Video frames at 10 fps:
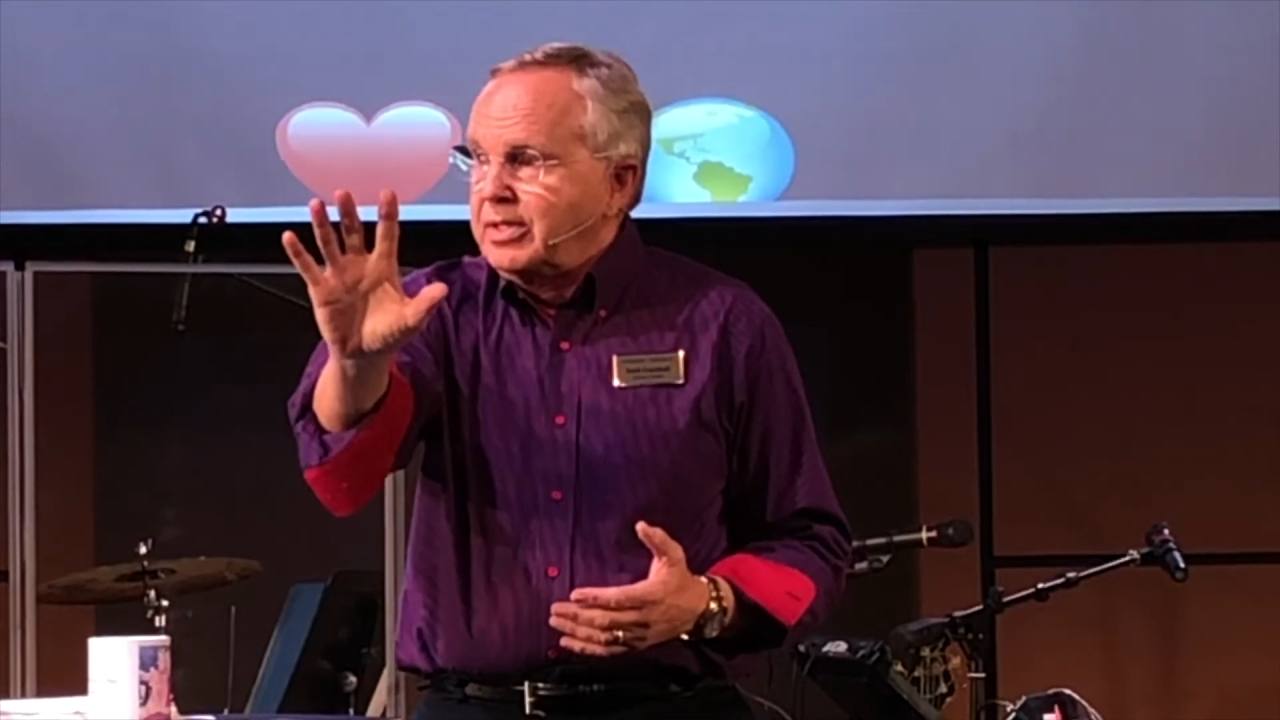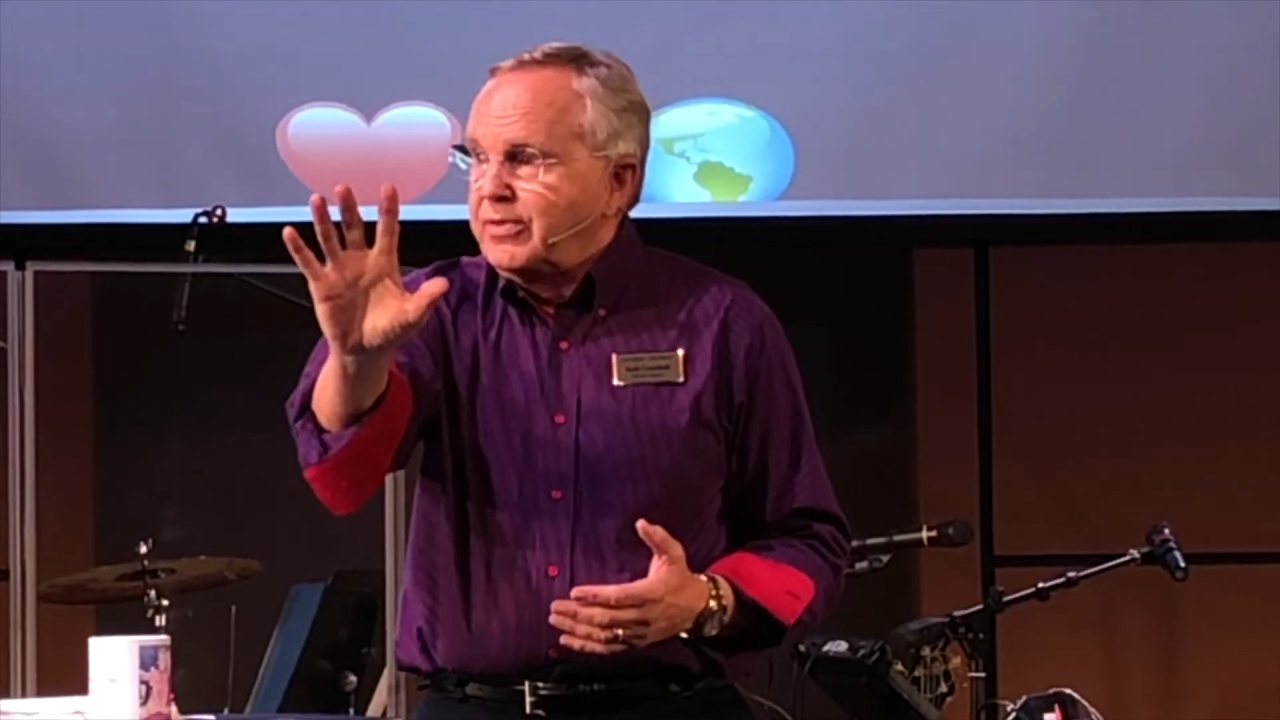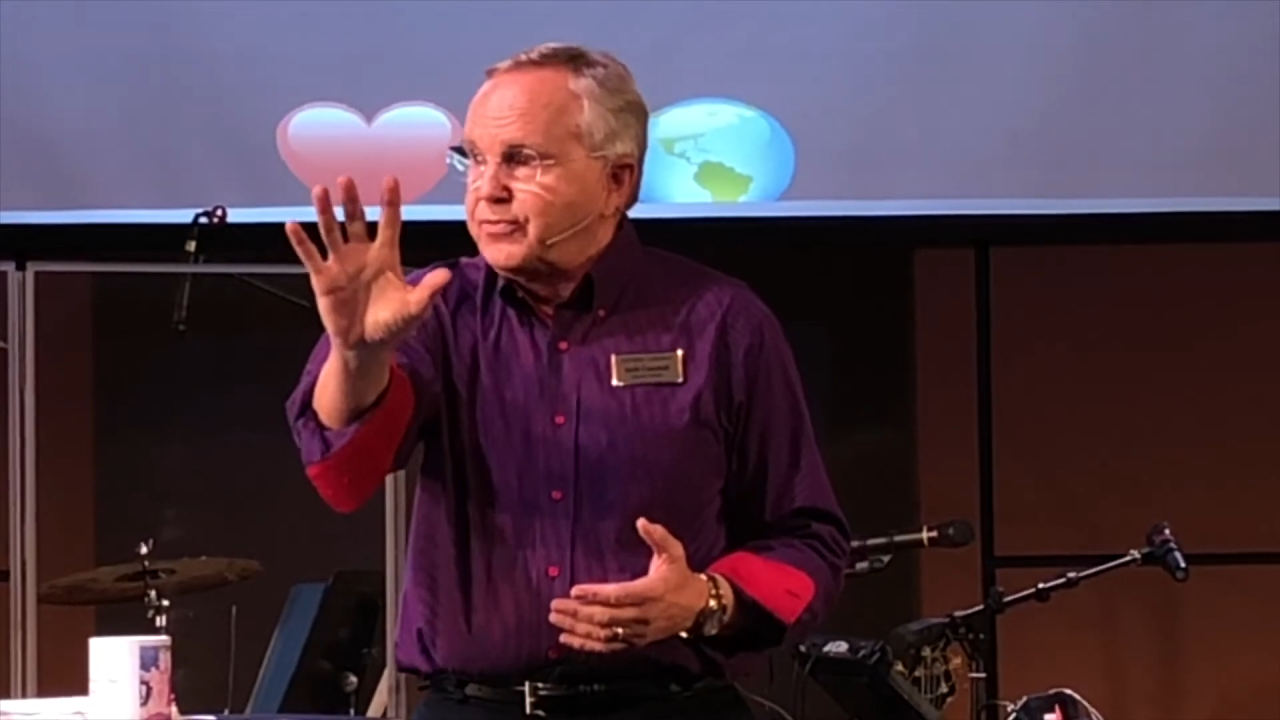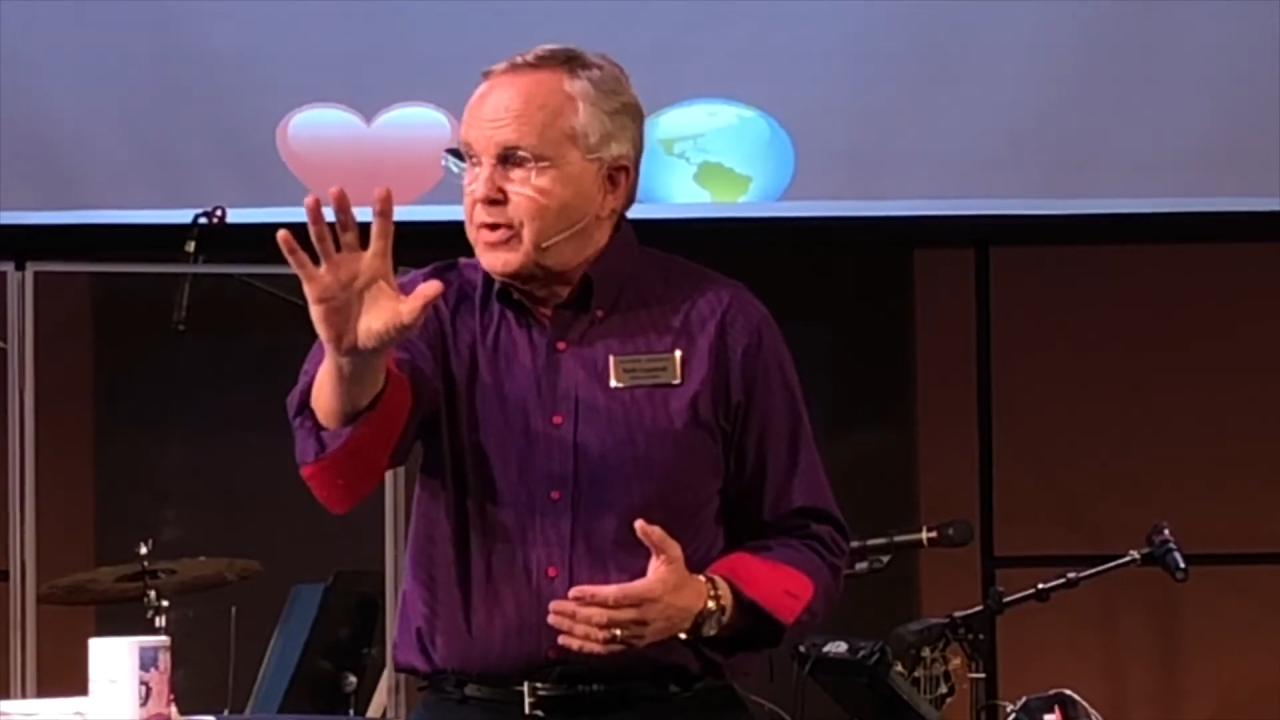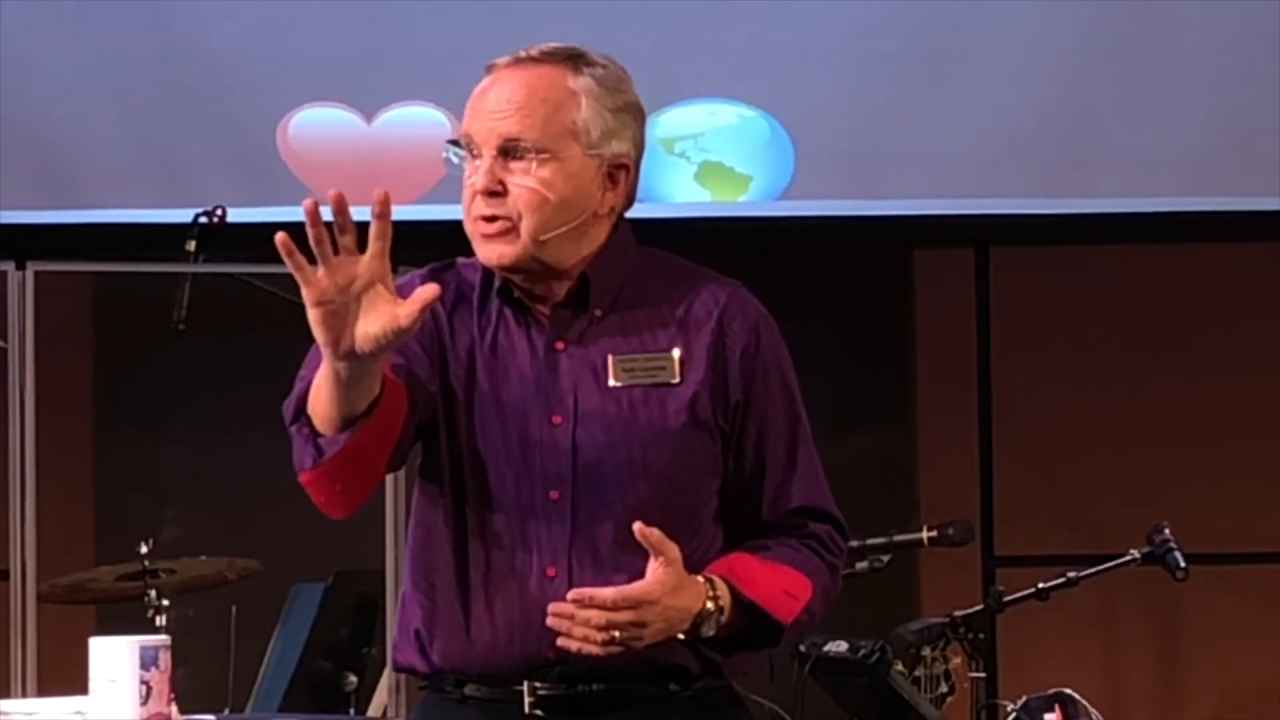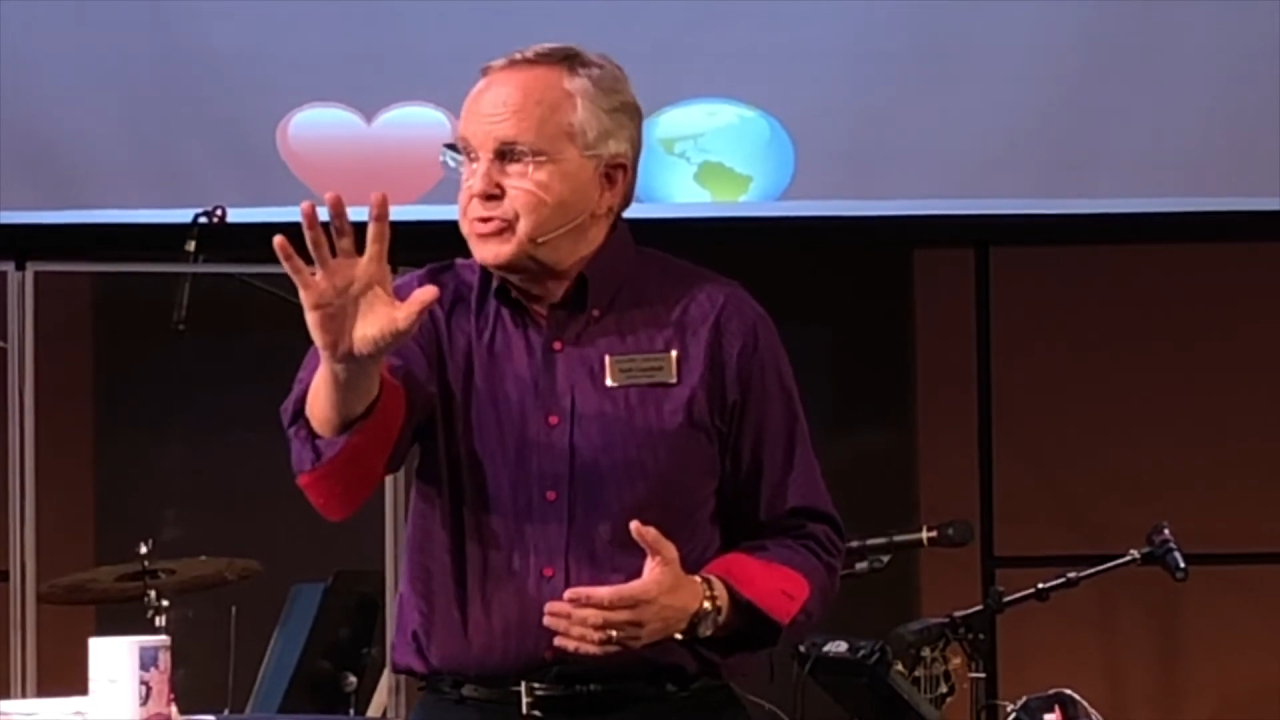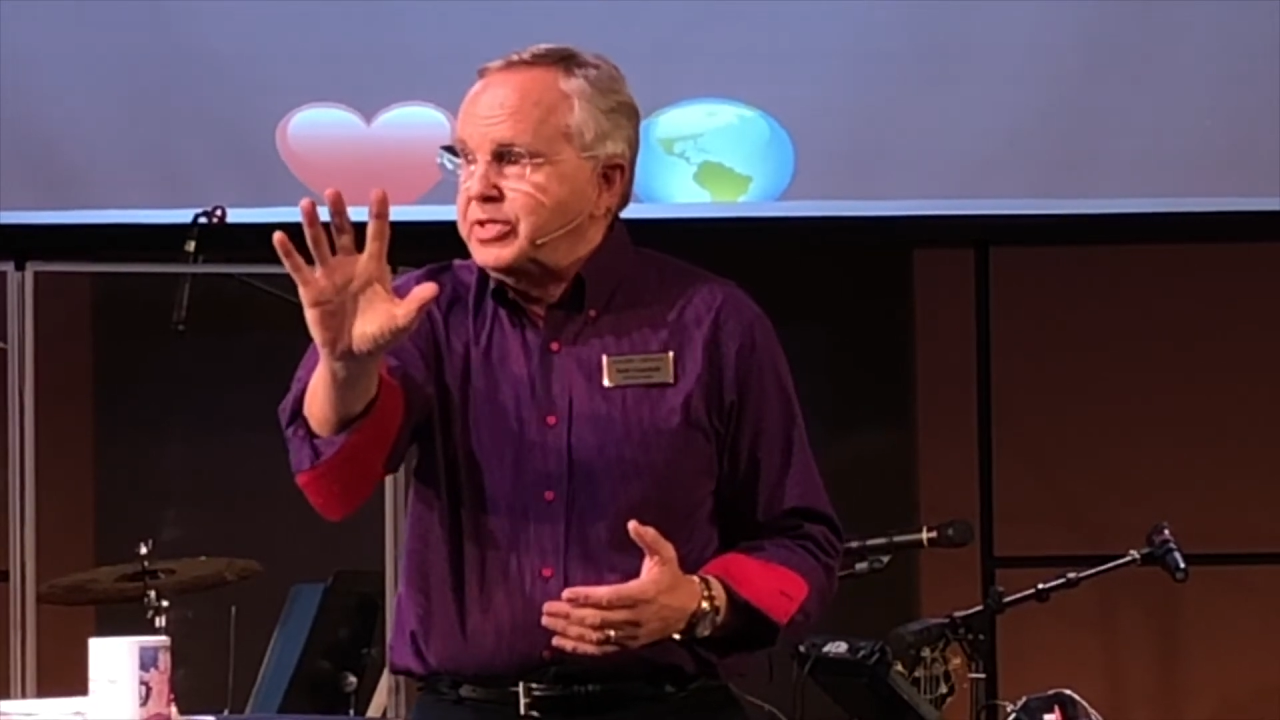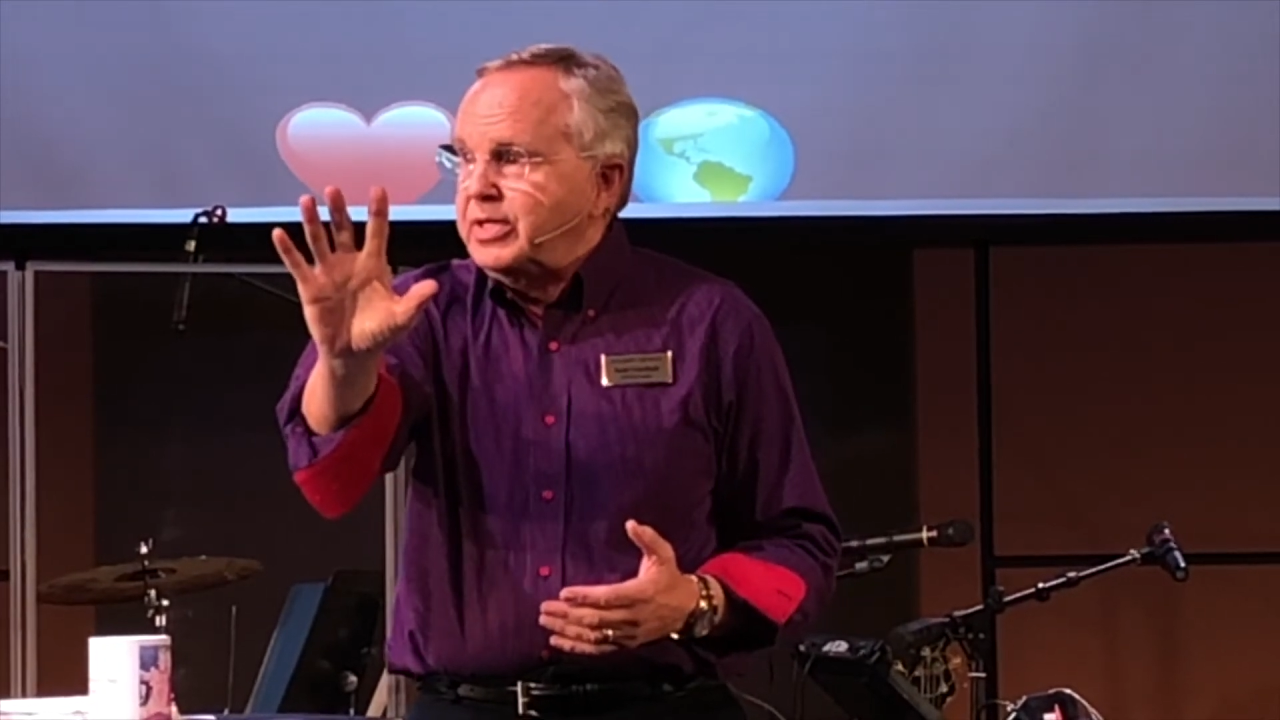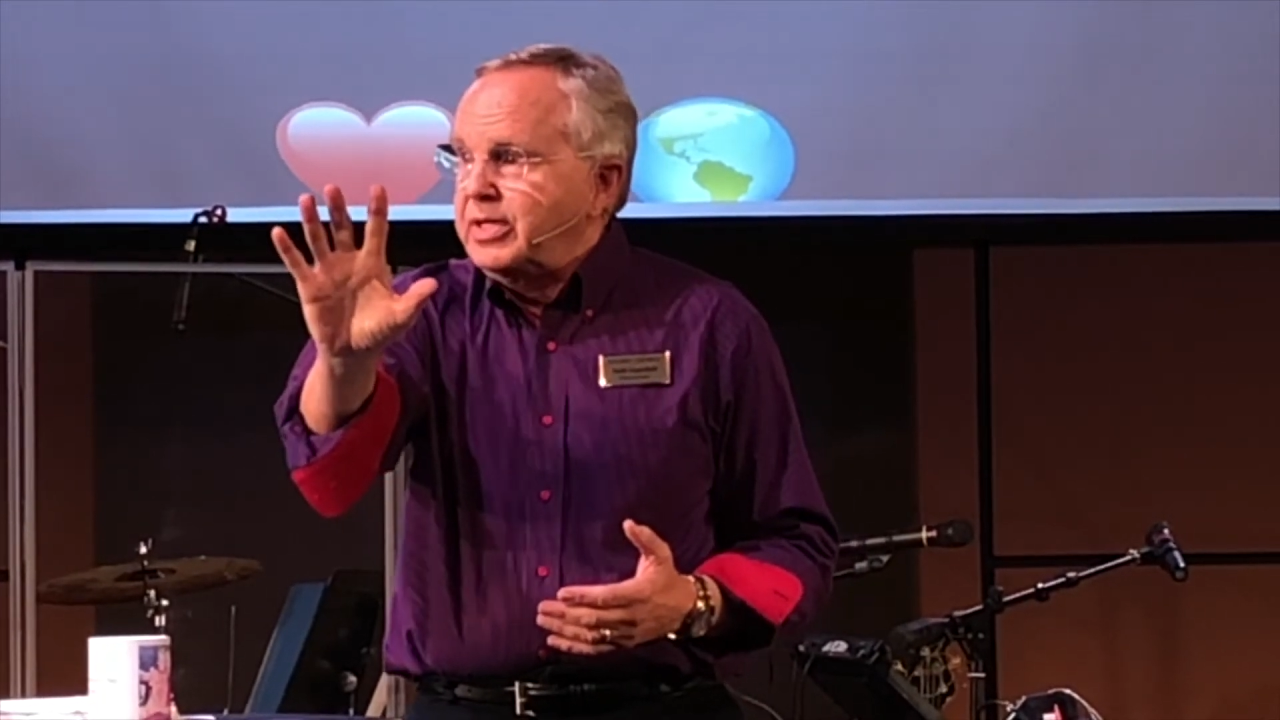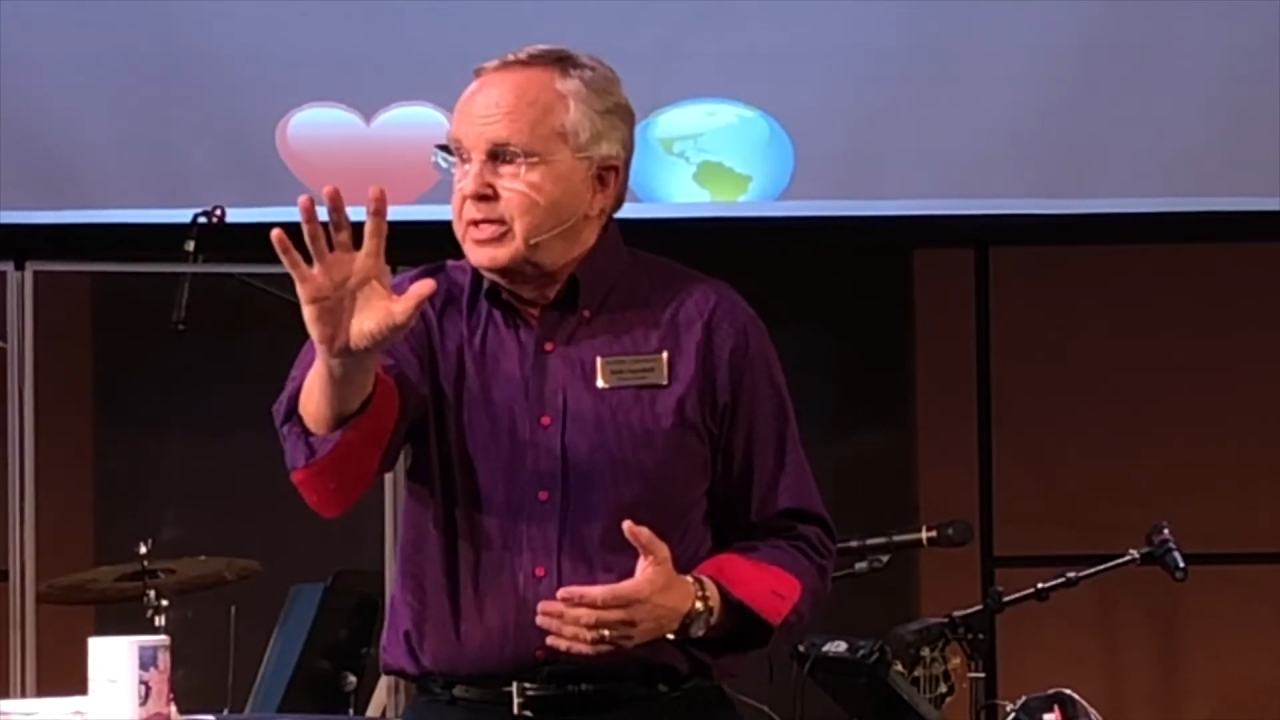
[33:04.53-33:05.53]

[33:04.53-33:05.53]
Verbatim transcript: frozen.